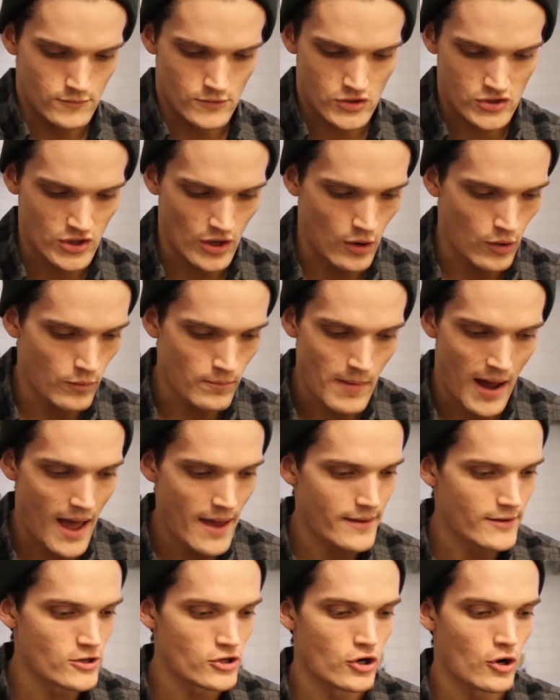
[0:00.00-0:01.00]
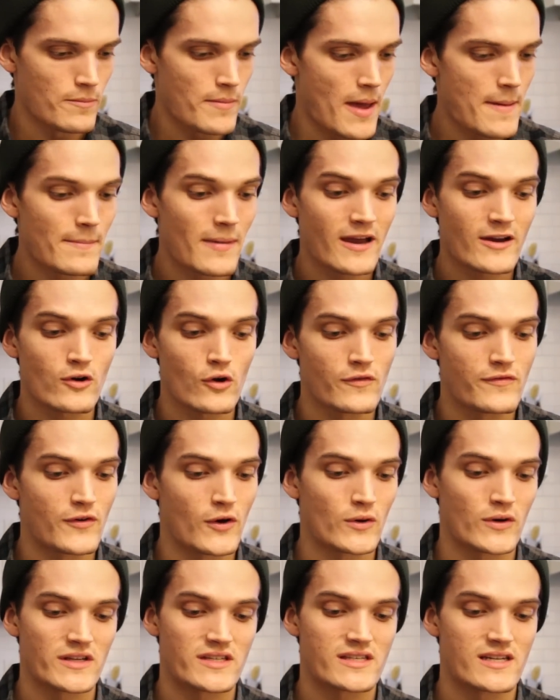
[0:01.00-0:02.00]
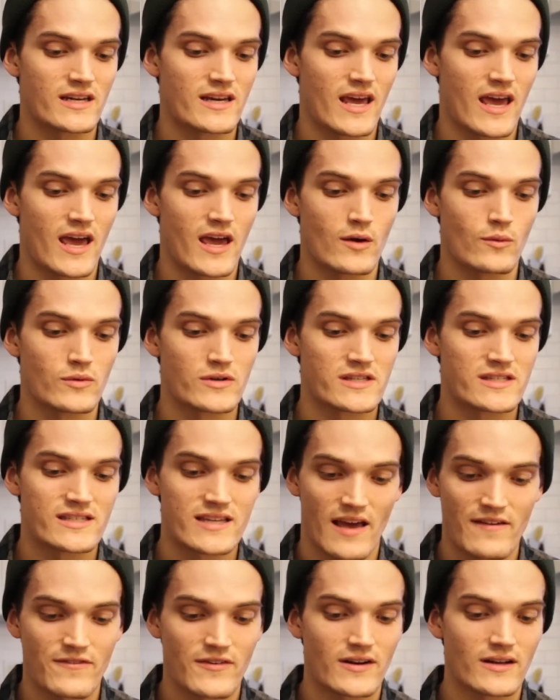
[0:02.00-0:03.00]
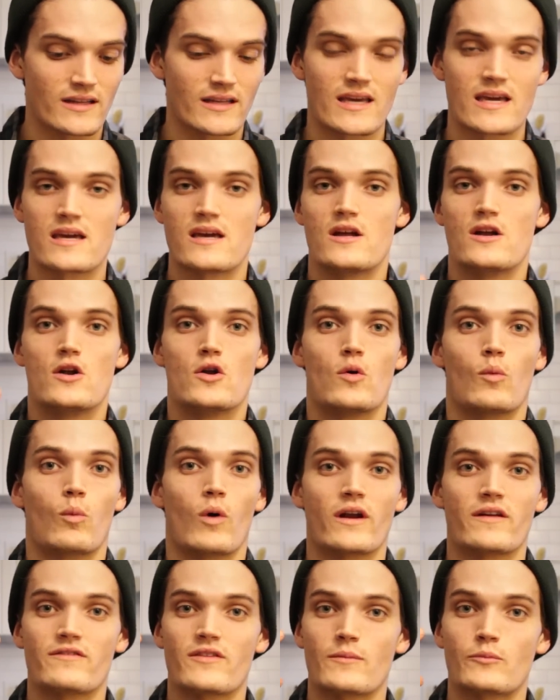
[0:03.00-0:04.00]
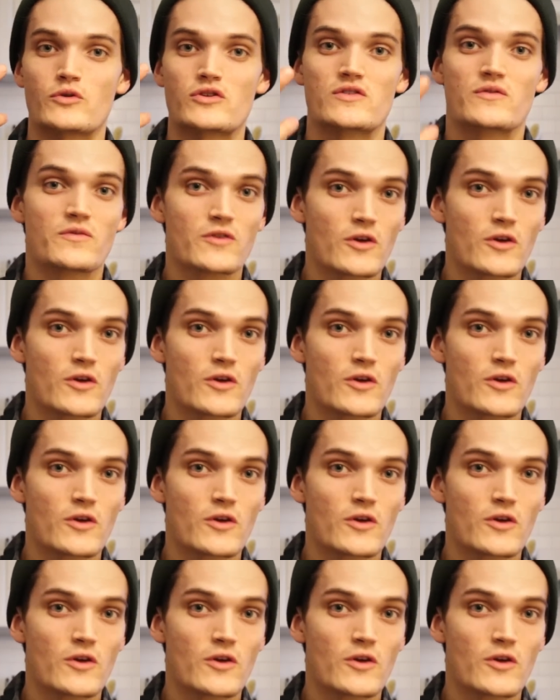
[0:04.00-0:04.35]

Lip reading: So my micro focus today was definitely, one of them was